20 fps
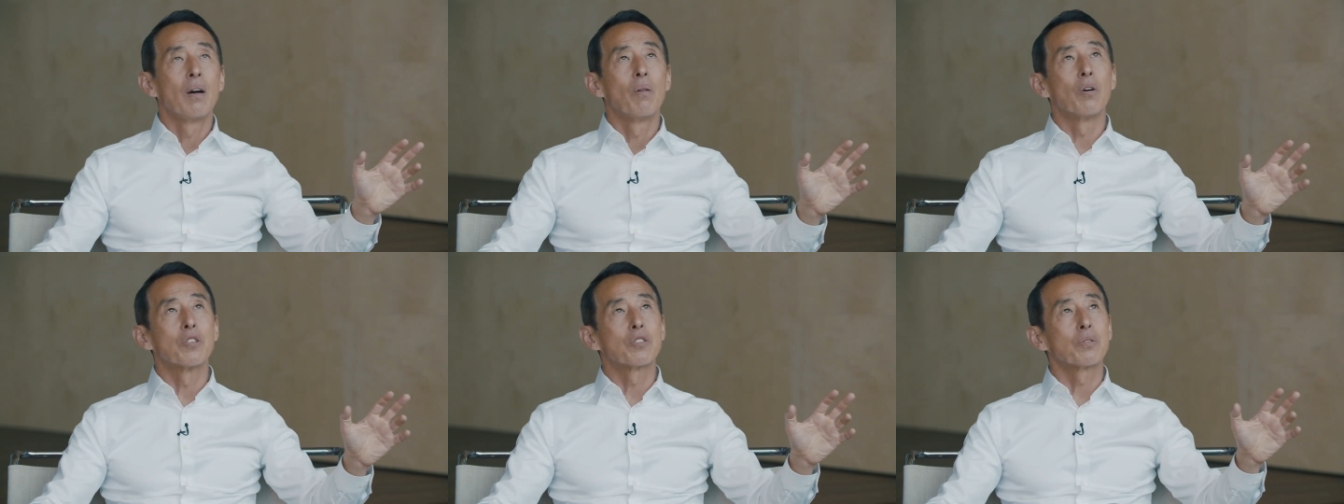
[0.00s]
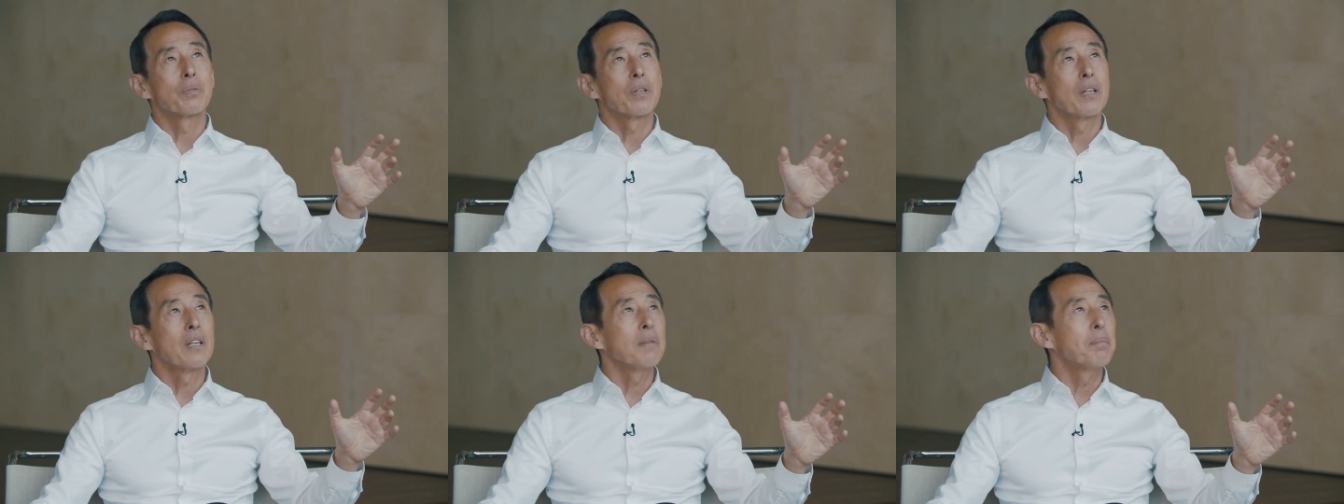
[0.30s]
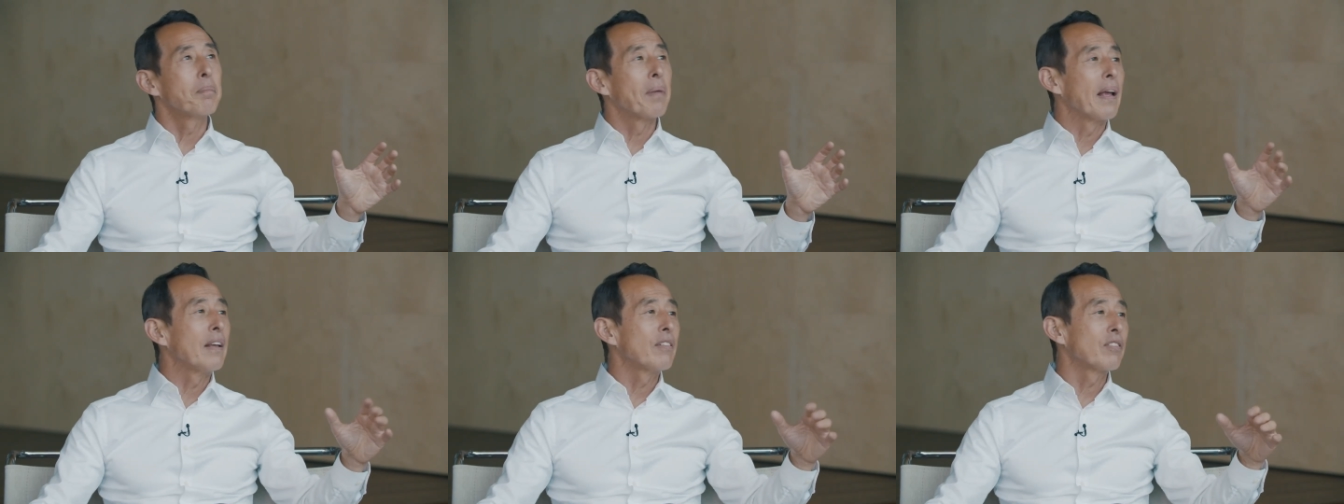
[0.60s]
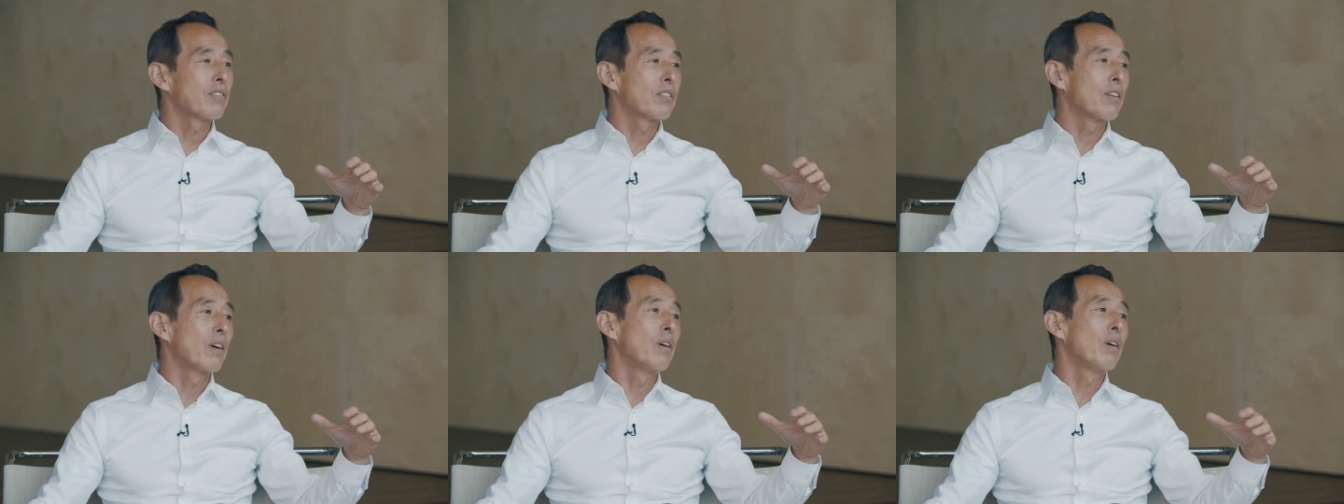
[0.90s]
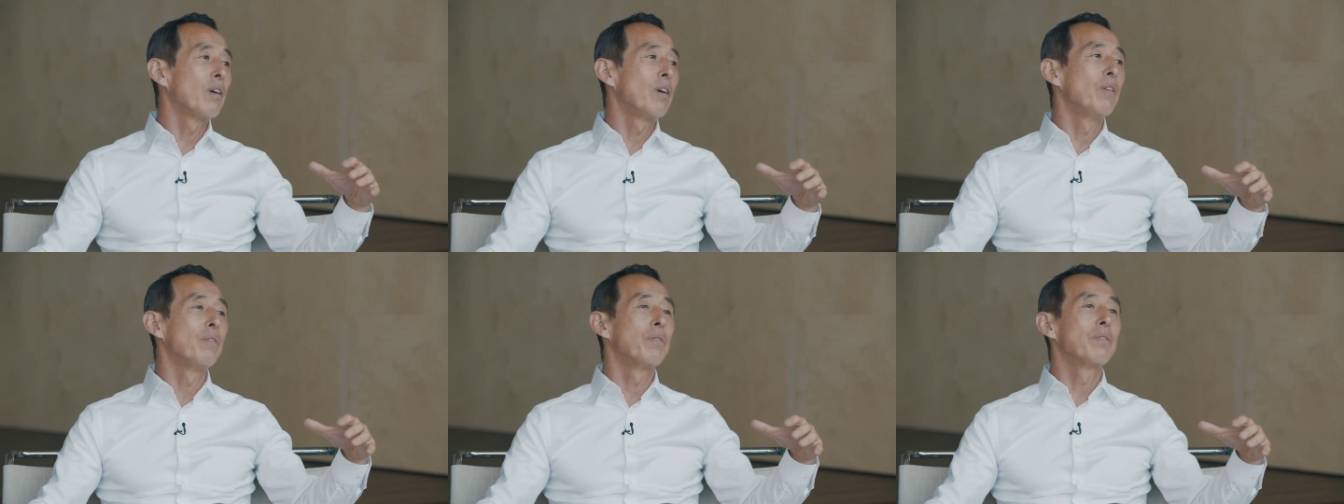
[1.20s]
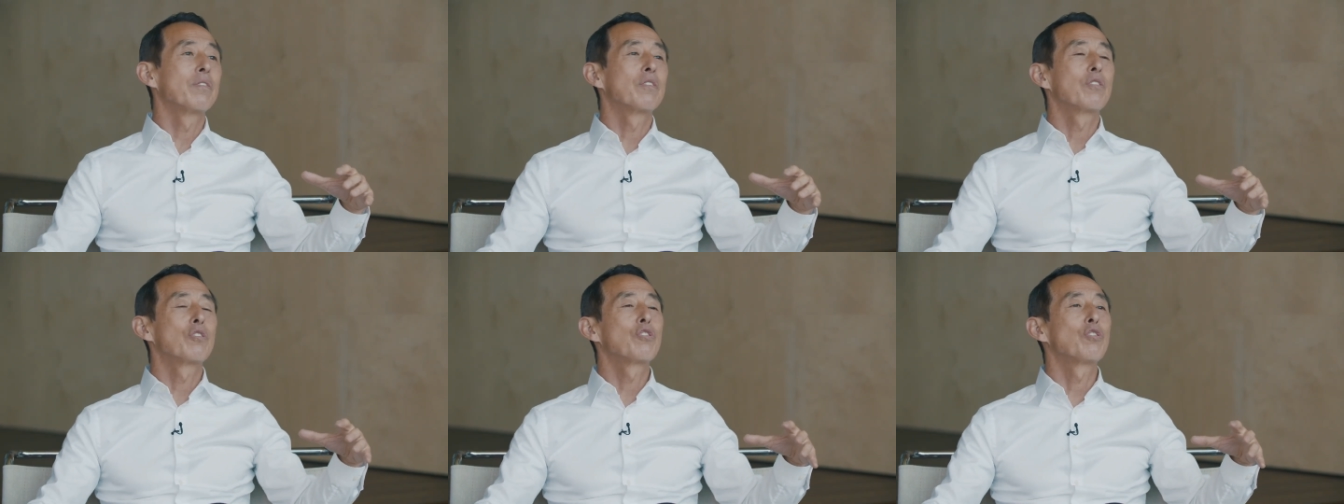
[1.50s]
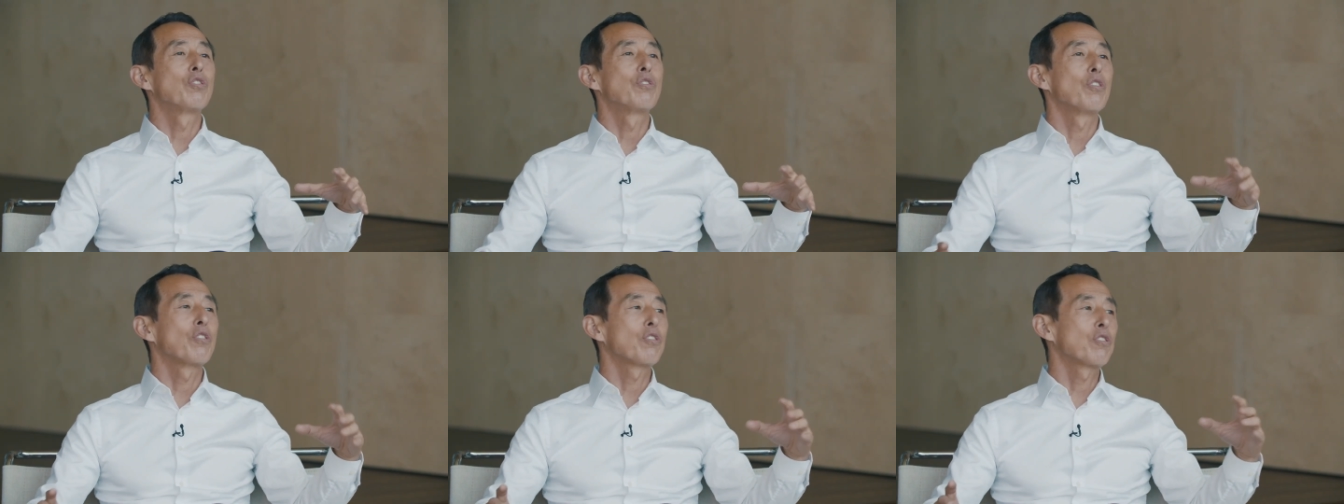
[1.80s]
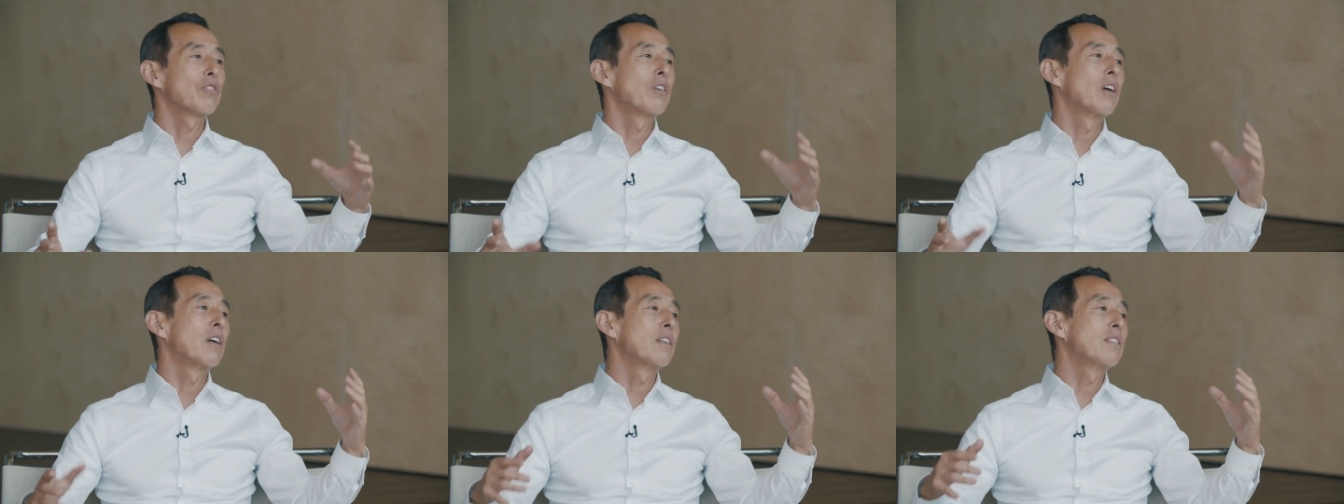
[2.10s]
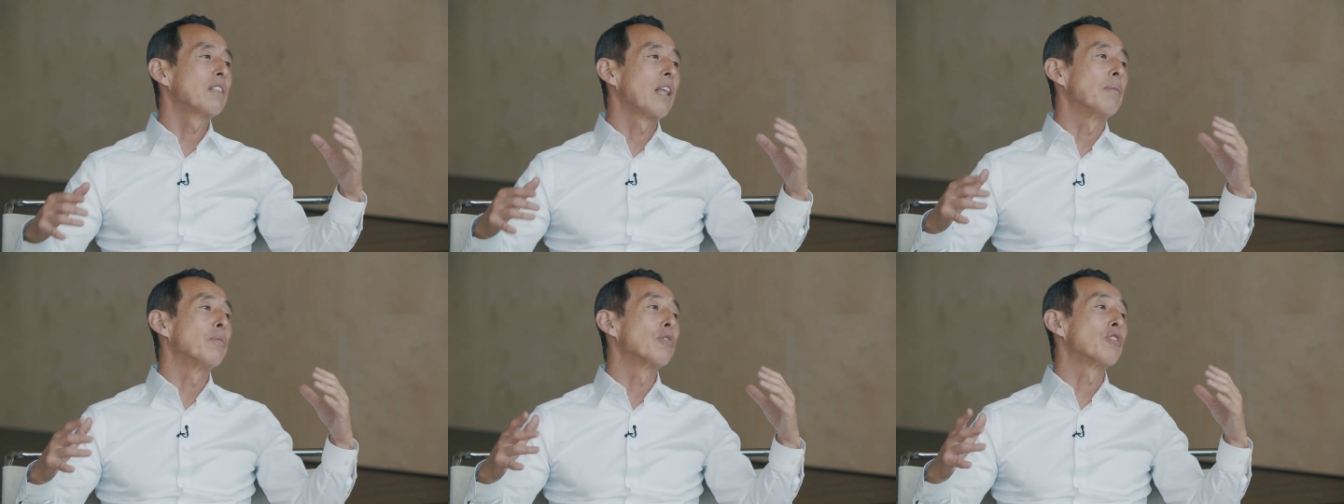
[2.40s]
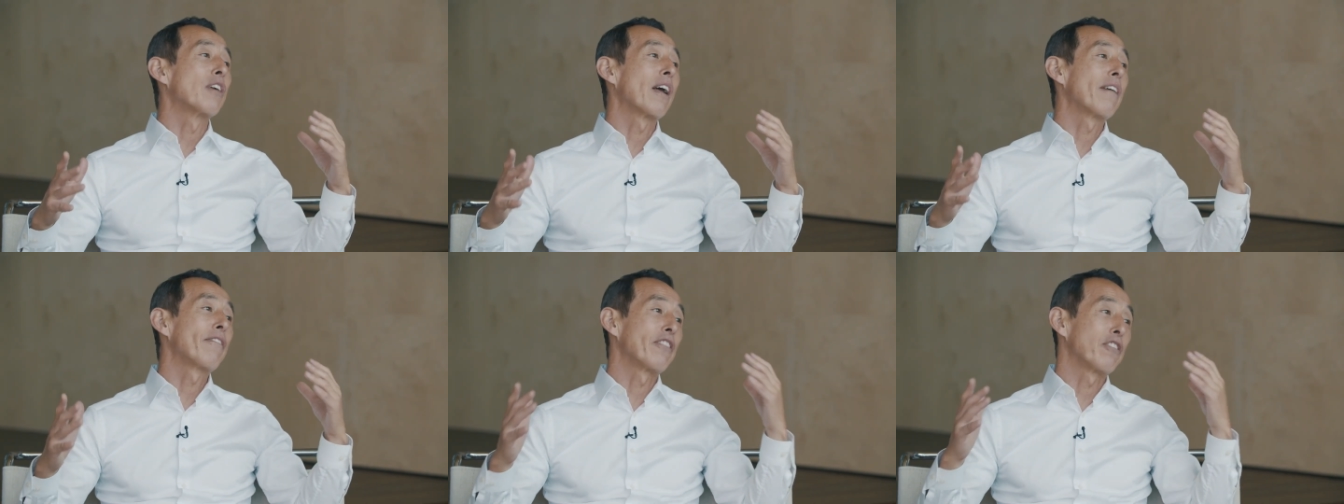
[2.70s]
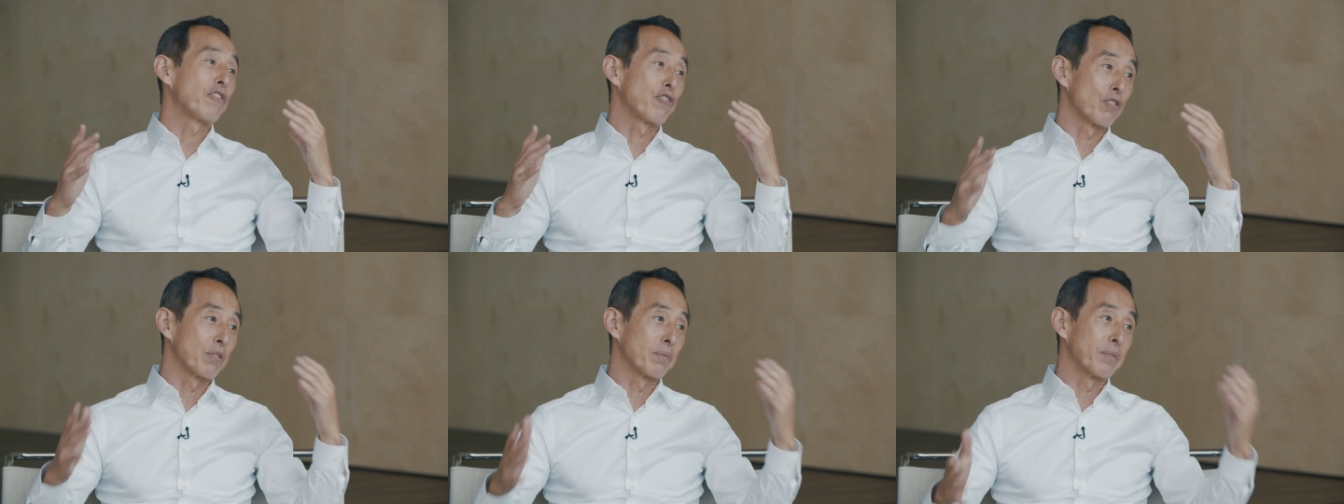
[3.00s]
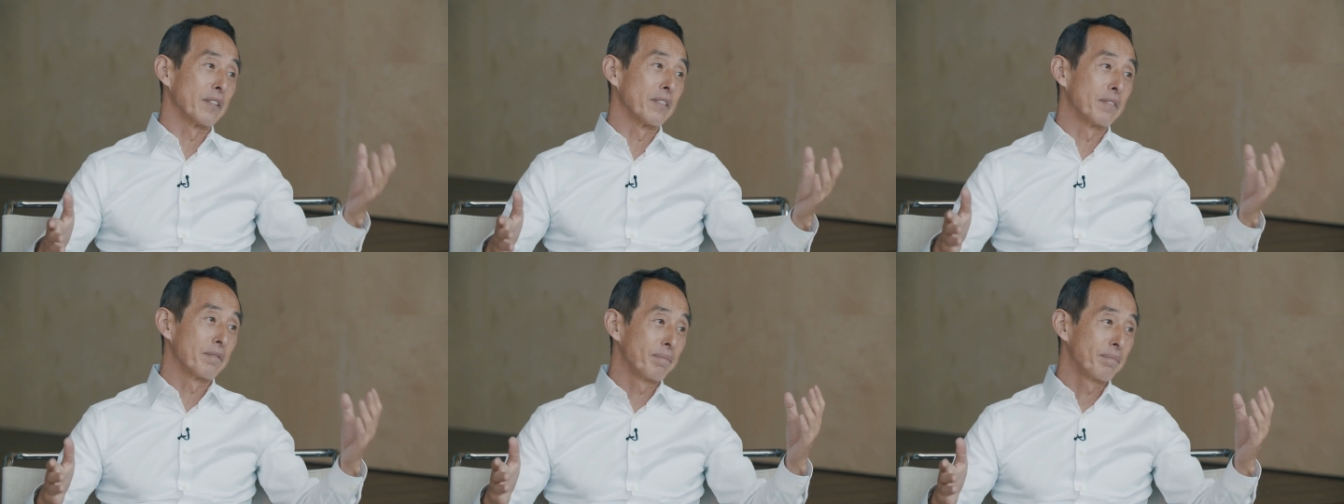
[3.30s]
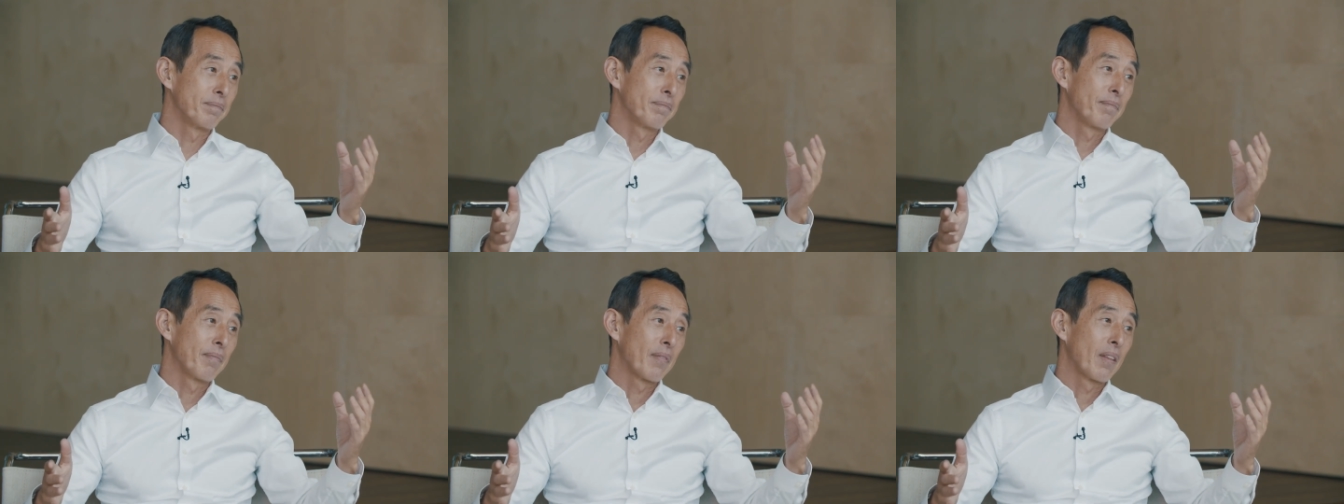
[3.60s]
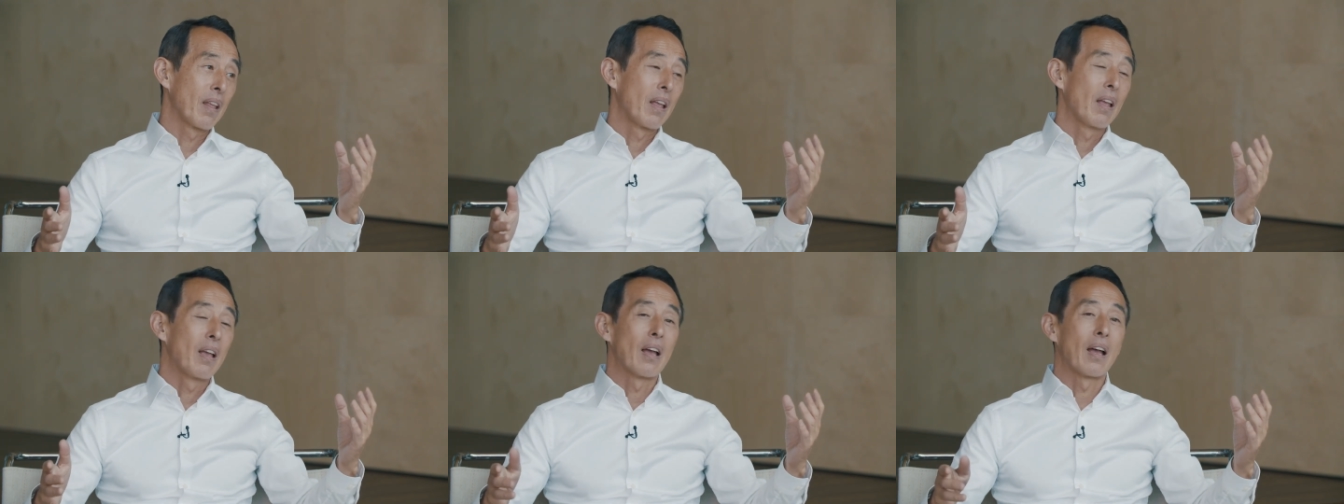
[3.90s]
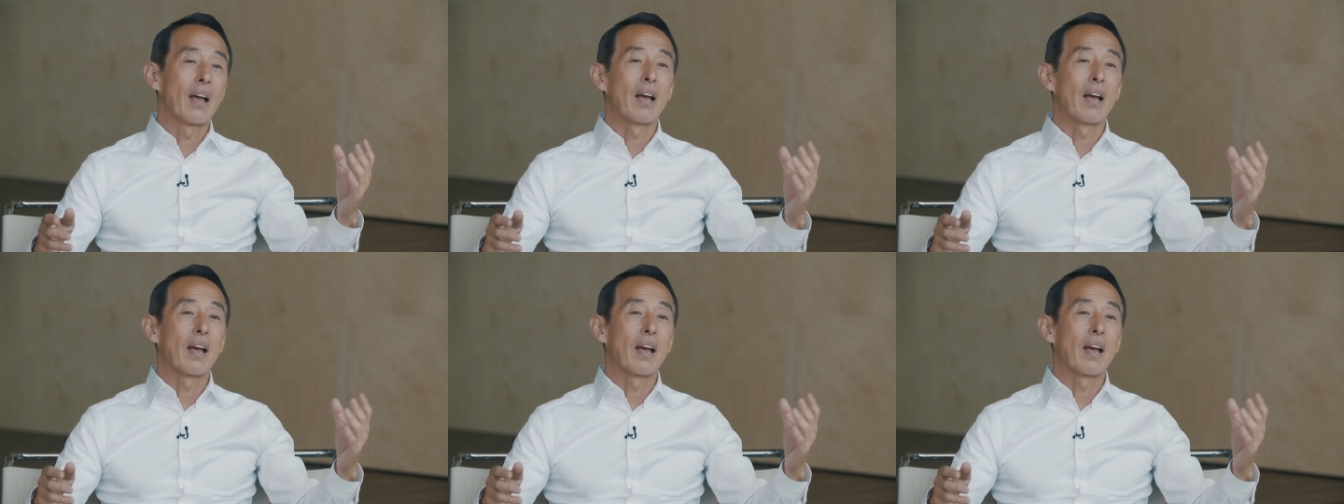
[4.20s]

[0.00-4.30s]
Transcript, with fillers: was really based on traditional demographic driven, mm.